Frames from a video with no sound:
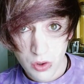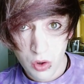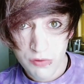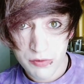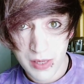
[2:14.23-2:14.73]

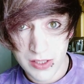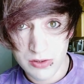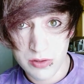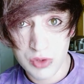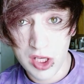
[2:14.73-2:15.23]
goal for my
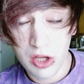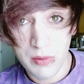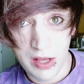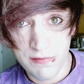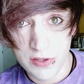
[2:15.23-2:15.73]
YouTube channel
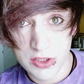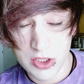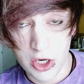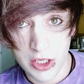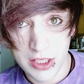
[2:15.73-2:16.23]
when I first
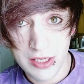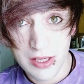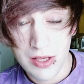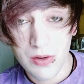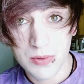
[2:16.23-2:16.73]
started
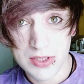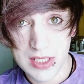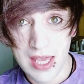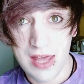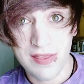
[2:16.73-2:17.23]
was
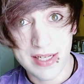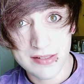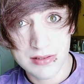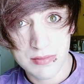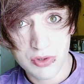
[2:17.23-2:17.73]
to get
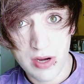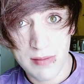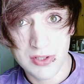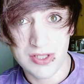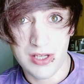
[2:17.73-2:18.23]
1,000
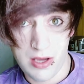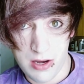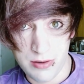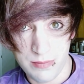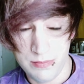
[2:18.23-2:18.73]
subscribers in a
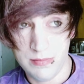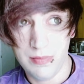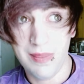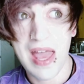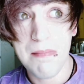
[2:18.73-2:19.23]
year.
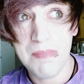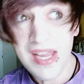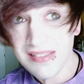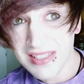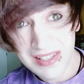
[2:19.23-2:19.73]
That
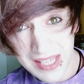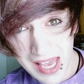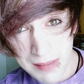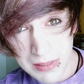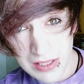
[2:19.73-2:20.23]
basically
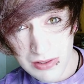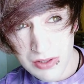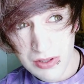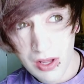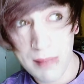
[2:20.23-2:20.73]

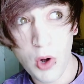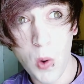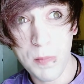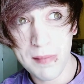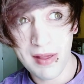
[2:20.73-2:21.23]
happened. I'm
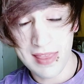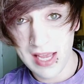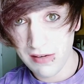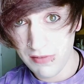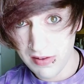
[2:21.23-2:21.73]
hoping by the
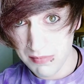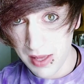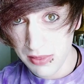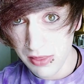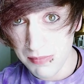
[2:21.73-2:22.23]
end of this
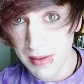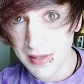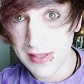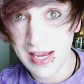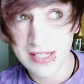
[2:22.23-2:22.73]
month, maybe
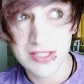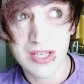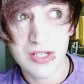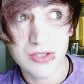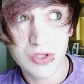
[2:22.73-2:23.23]
in the next
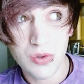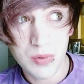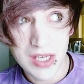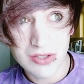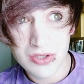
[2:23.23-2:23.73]
2
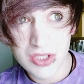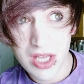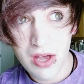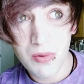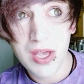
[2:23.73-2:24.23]
weeks or
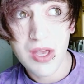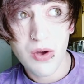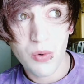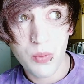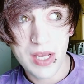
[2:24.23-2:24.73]
so,
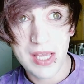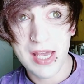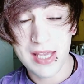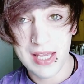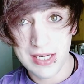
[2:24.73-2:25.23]

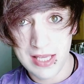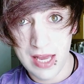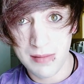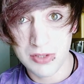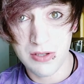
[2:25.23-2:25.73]
we can
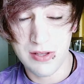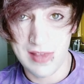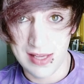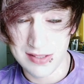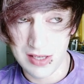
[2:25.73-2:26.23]
get up to
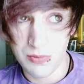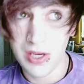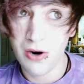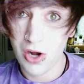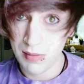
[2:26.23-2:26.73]
1,000.
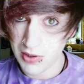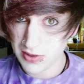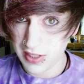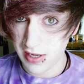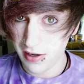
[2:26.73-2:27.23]
We are
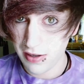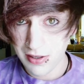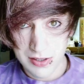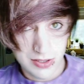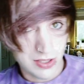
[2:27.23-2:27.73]
almost there.
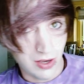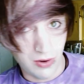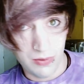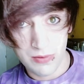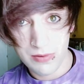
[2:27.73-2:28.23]

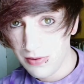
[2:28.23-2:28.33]
So,